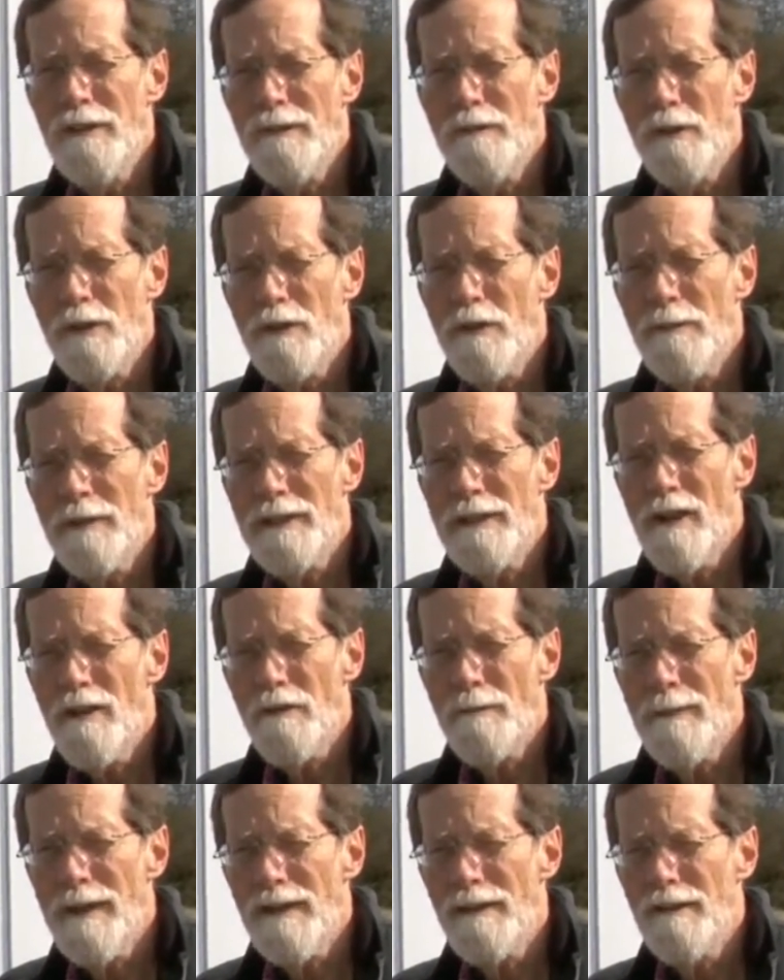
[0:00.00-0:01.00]
And we're going to be
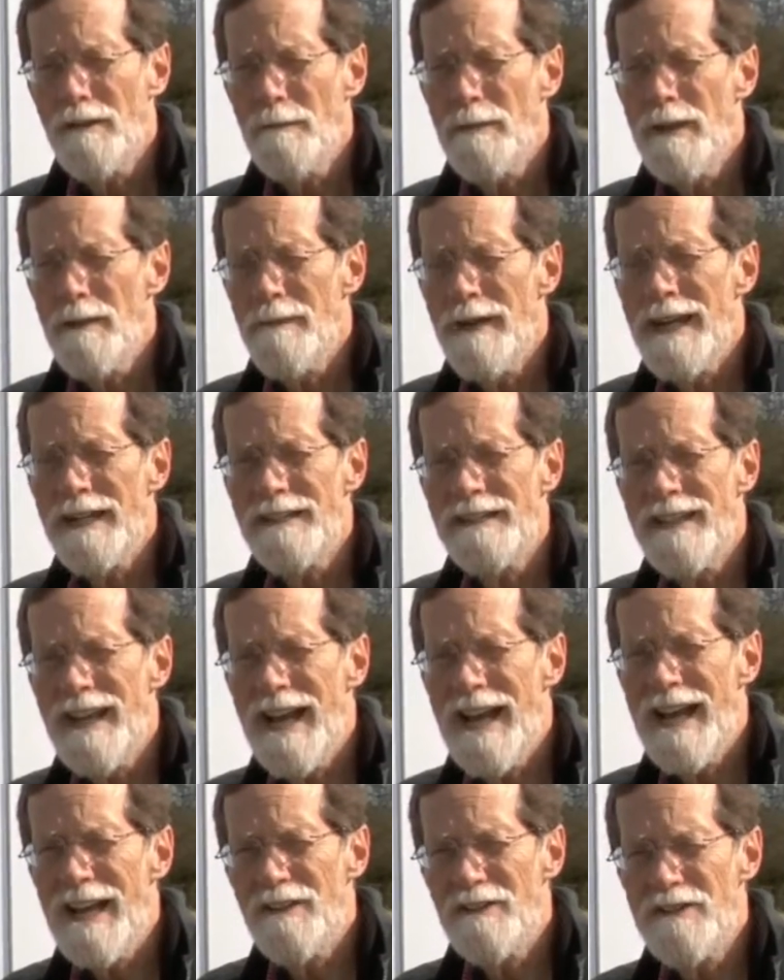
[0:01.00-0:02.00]
talking about a little bit about
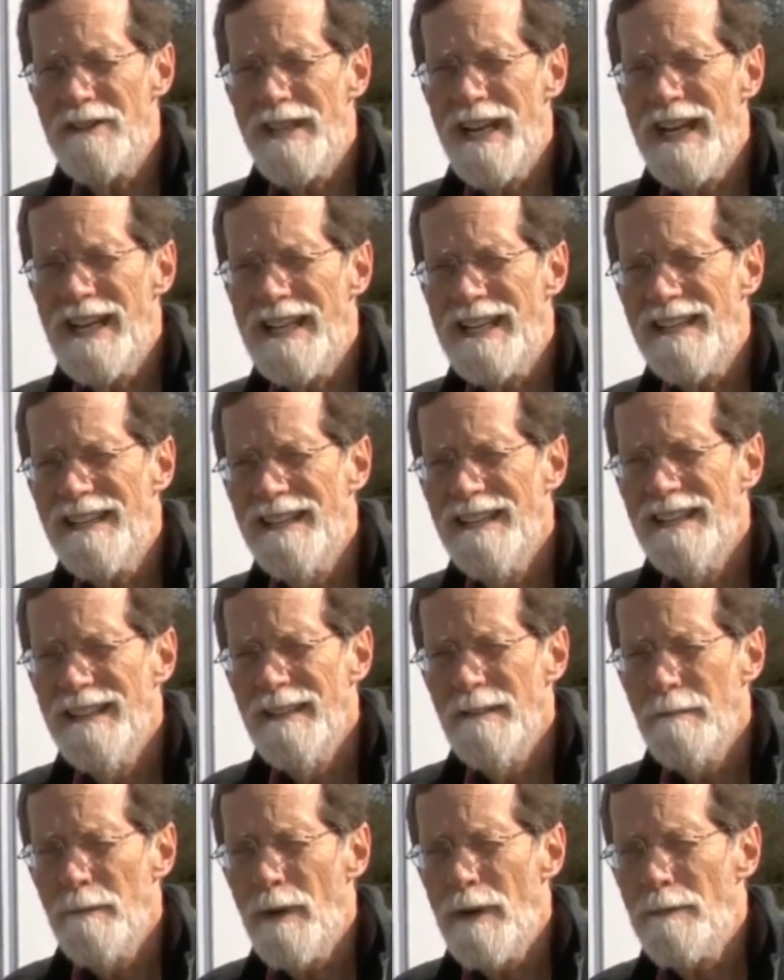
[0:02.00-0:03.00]
tile setting,
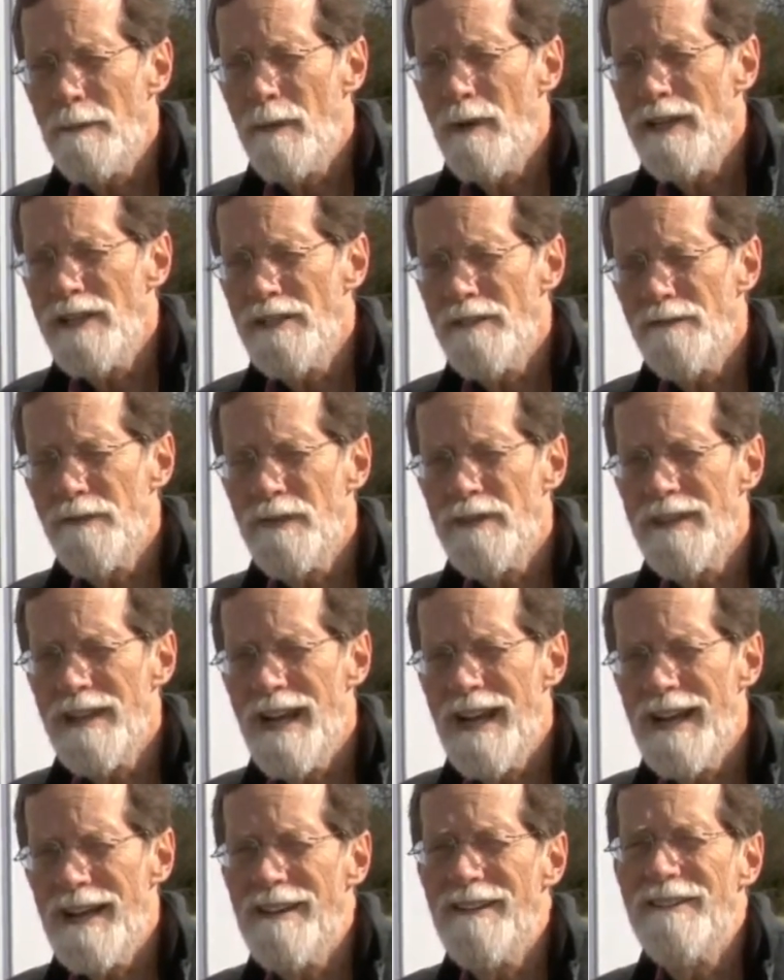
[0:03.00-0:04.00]
preparation for
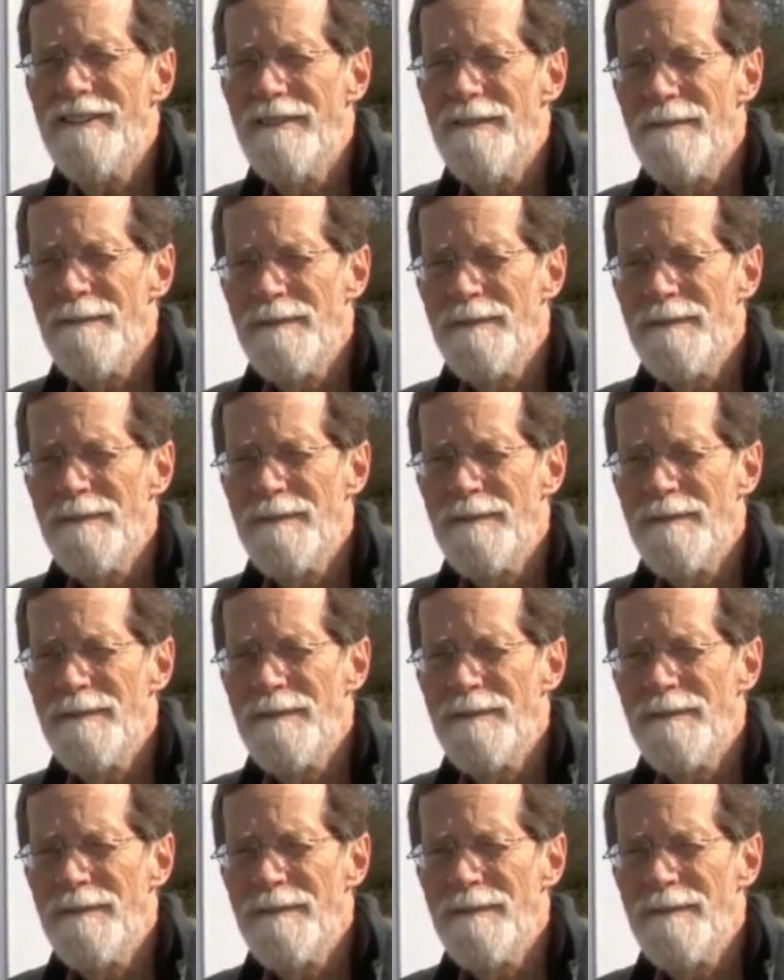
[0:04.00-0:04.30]
tile,